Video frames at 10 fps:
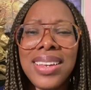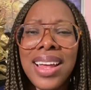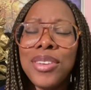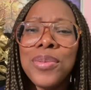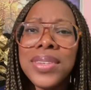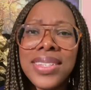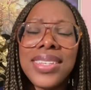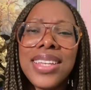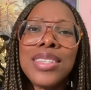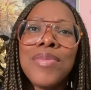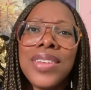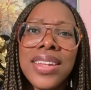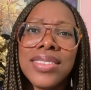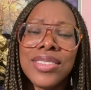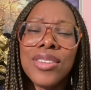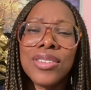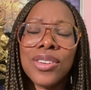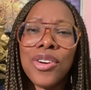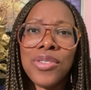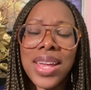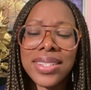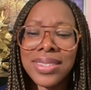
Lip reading: I don't want to say something that's not correct,